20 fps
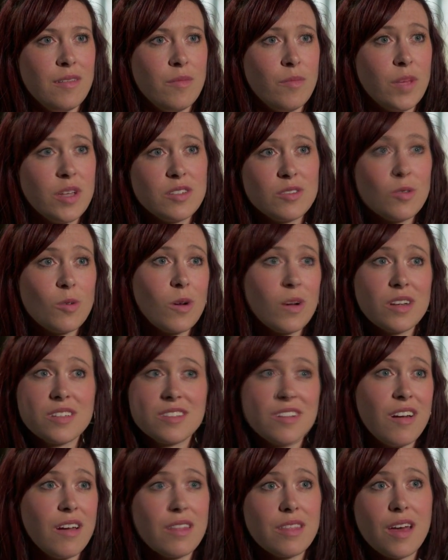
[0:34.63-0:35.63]
My
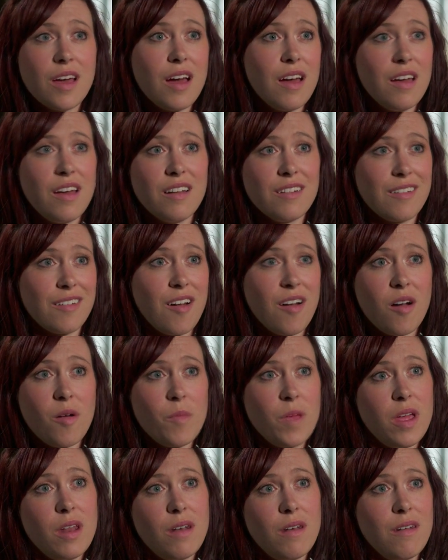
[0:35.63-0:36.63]
story's not that
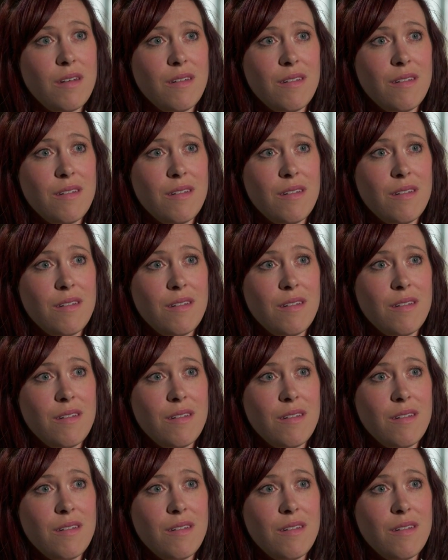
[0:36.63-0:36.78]
uncommon.